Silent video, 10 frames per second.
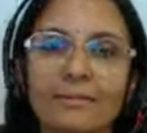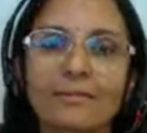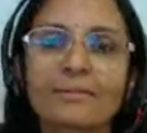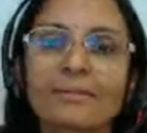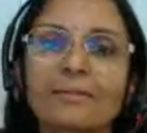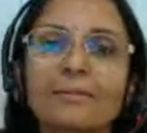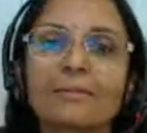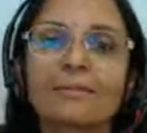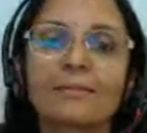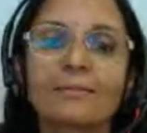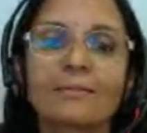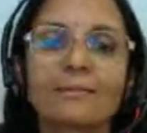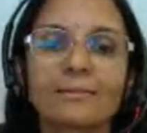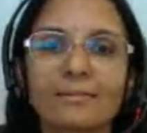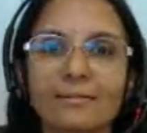
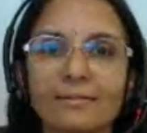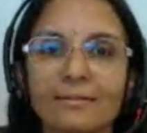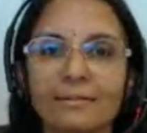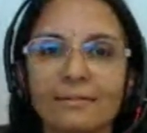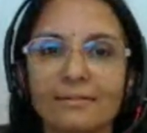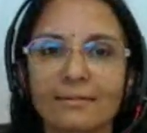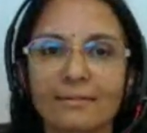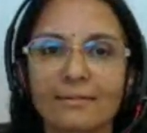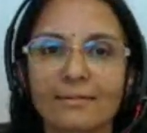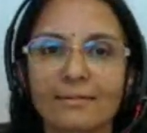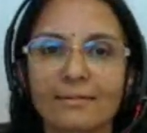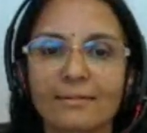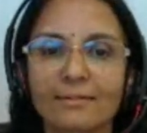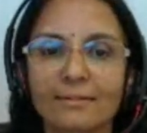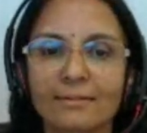
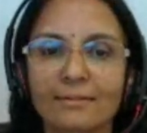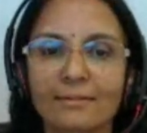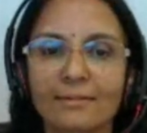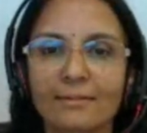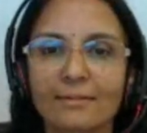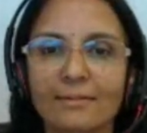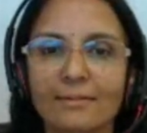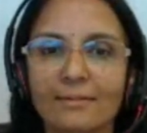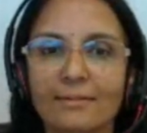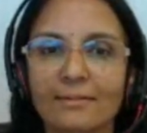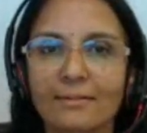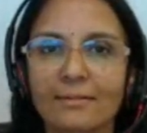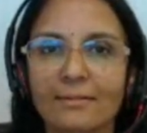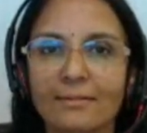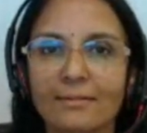
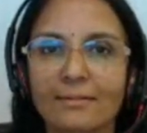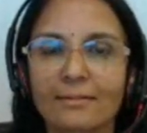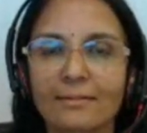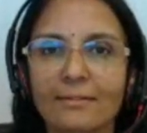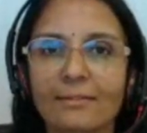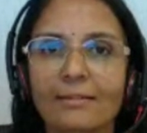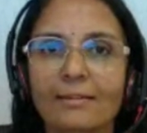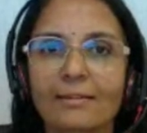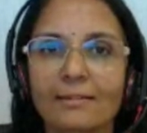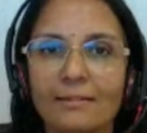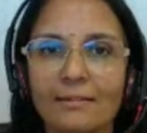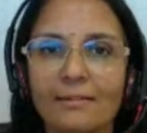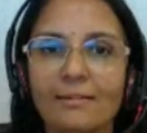No words are spoken by the person on screen.